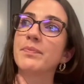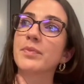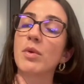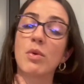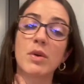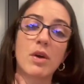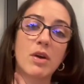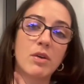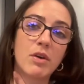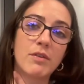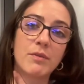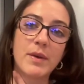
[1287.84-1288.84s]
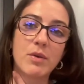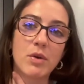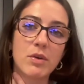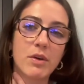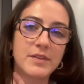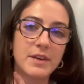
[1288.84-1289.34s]
Or we've got a
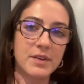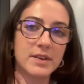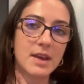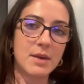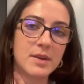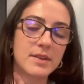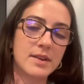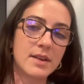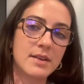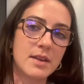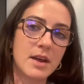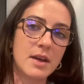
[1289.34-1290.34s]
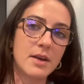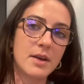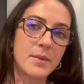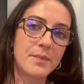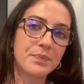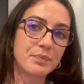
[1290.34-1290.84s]
lot of different sequences that
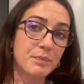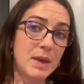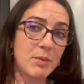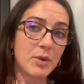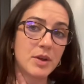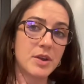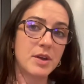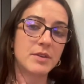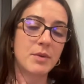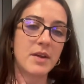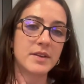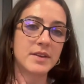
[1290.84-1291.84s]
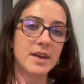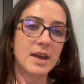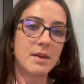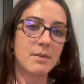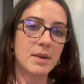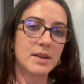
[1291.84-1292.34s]
people can use throughout the
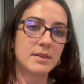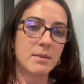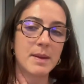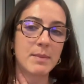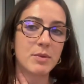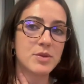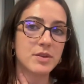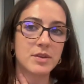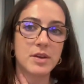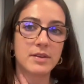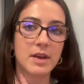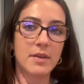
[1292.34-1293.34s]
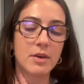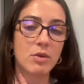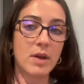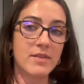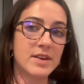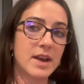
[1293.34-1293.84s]
team, and some people just use like the call
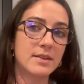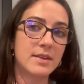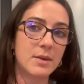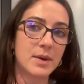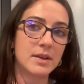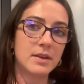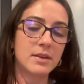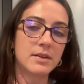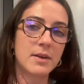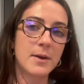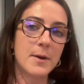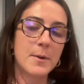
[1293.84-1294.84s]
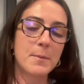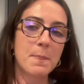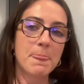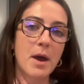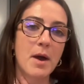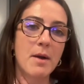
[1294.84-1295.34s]
every day sequence,
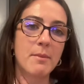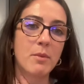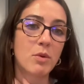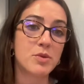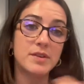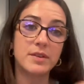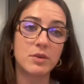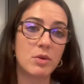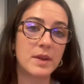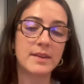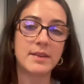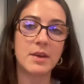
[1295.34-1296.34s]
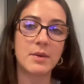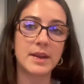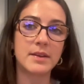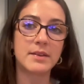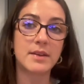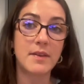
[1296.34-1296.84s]
or just a calling
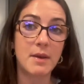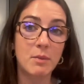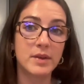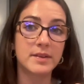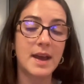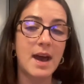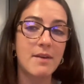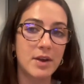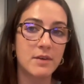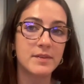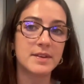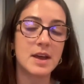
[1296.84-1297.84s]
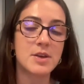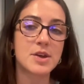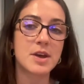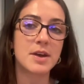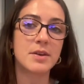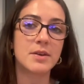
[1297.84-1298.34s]
sequence, and then once they have had a
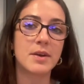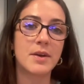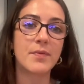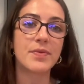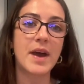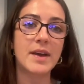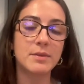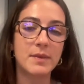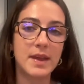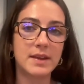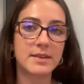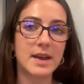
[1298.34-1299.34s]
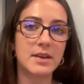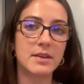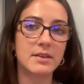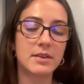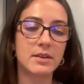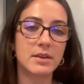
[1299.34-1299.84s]
conversation, that's when they'd send
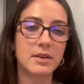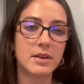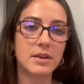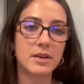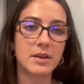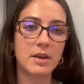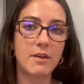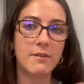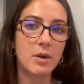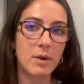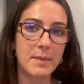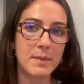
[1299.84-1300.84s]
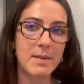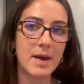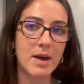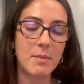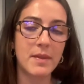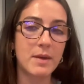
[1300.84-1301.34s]
a follow-up
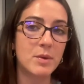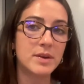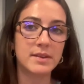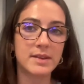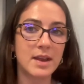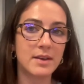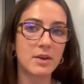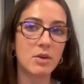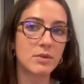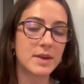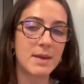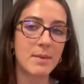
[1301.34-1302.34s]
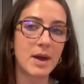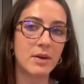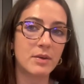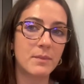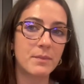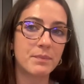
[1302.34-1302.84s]
email, but they wouldn't send a cold
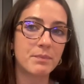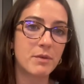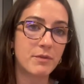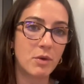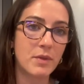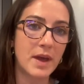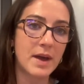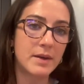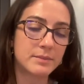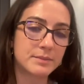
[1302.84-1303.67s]
email before that.